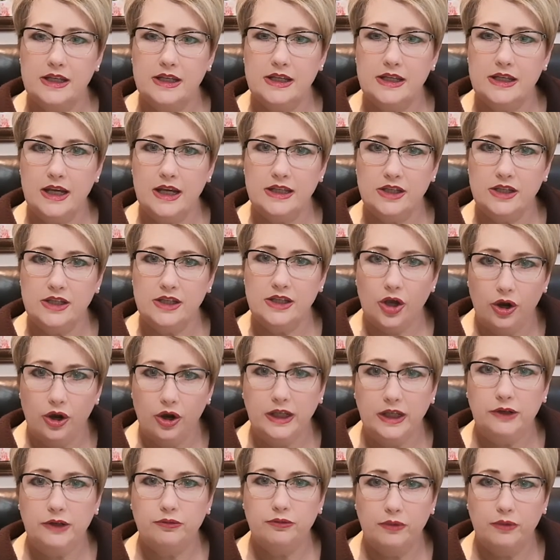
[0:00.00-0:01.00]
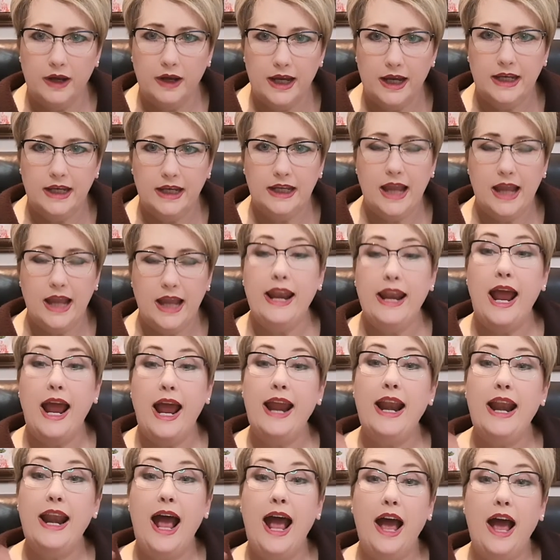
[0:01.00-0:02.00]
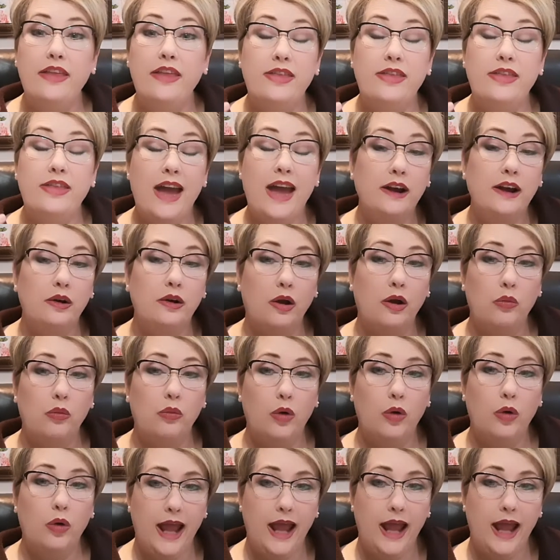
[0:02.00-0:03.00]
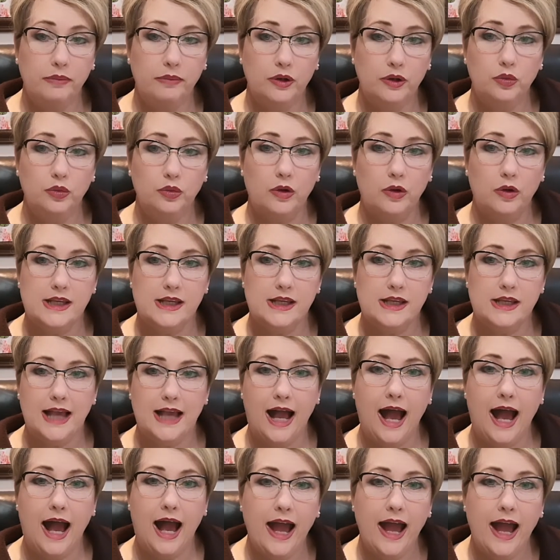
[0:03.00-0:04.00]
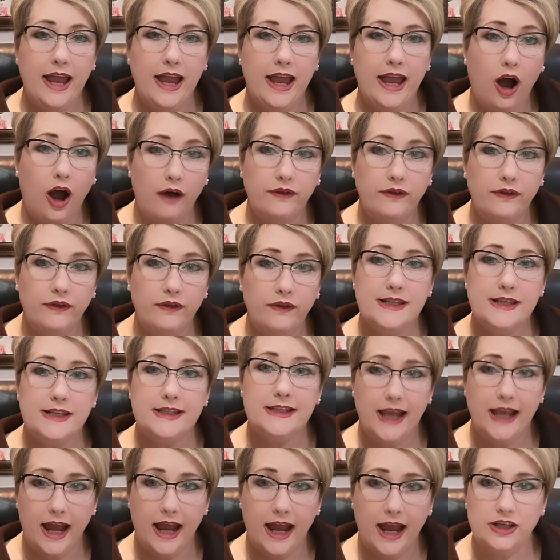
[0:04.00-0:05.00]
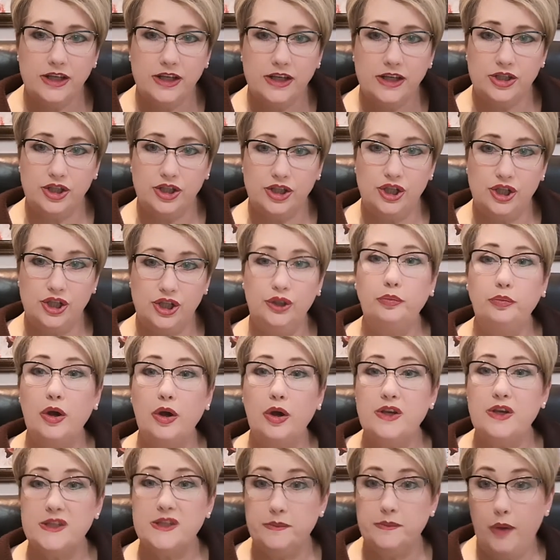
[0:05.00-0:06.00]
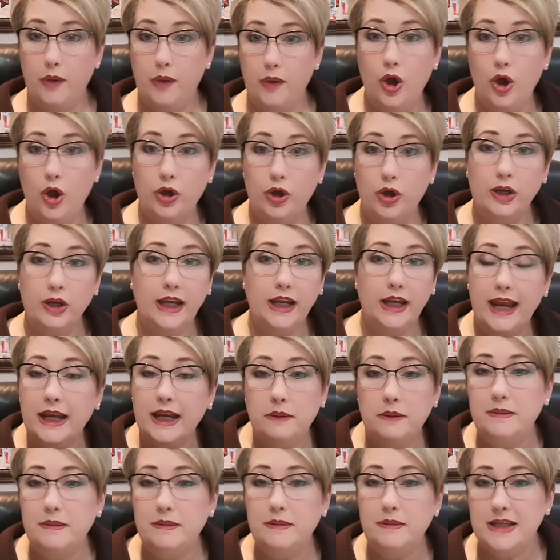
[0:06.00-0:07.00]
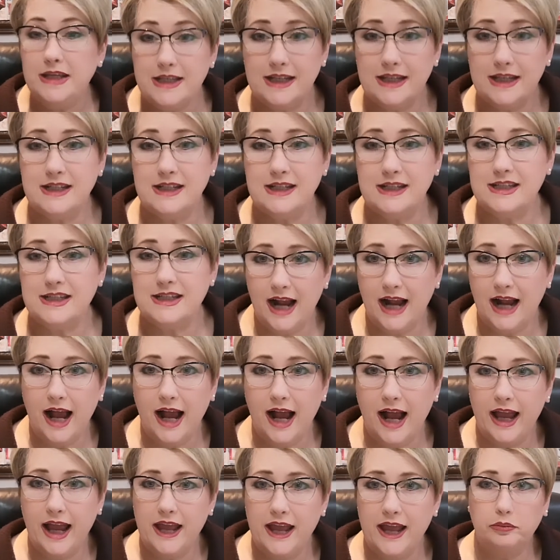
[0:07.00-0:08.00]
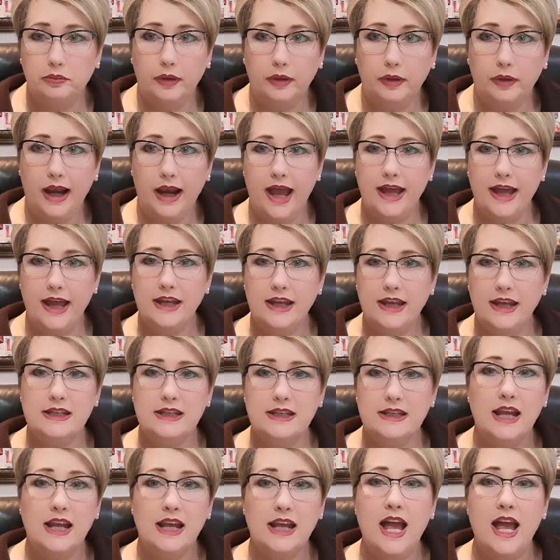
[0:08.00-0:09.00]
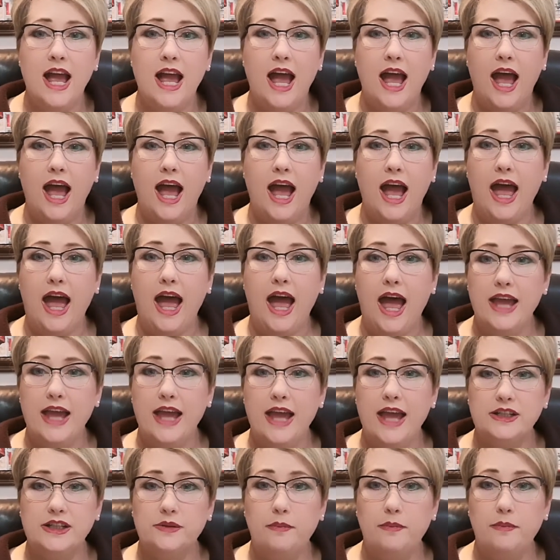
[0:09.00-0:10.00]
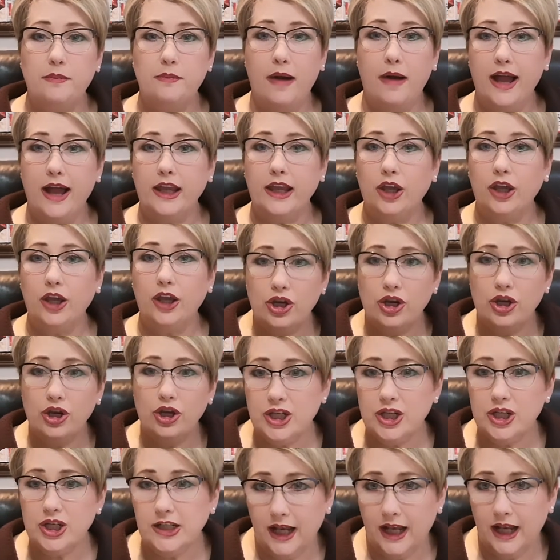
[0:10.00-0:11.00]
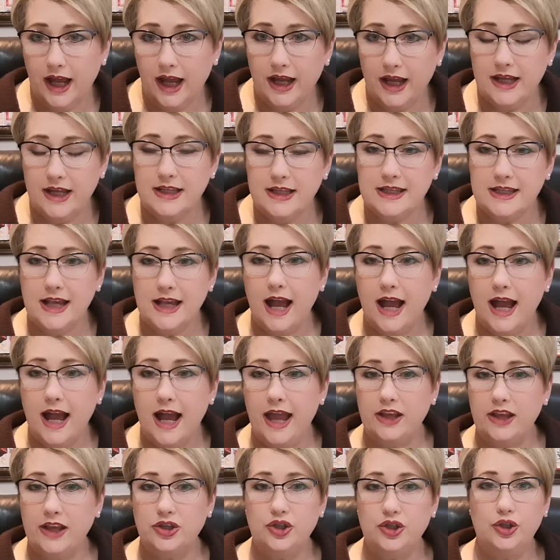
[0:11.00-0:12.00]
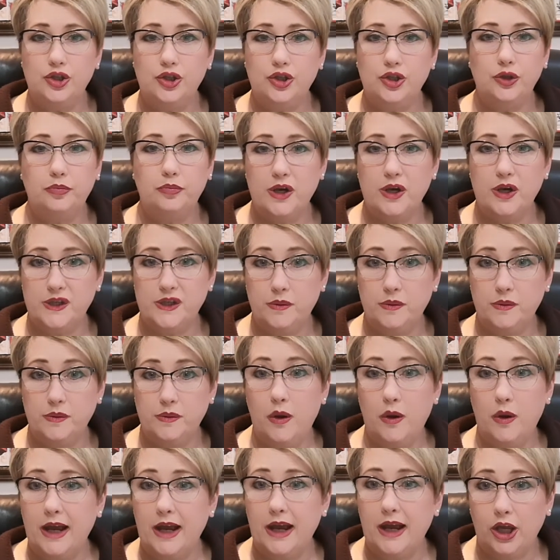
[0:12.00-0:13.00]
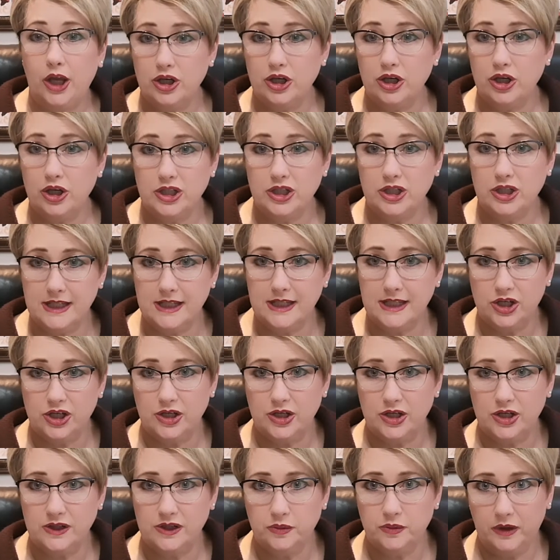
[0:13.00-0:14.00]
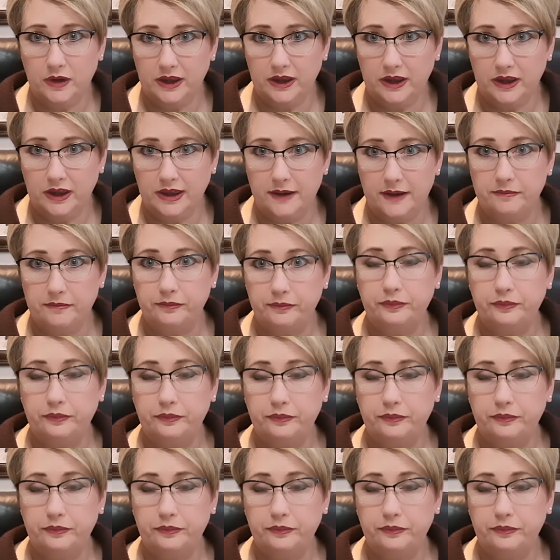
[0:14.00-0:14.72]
It's only really, and what happened was, I obviously had to postpone any meetings that I had planned. And my coaching clients, I had to postpone my coaching sessions with them.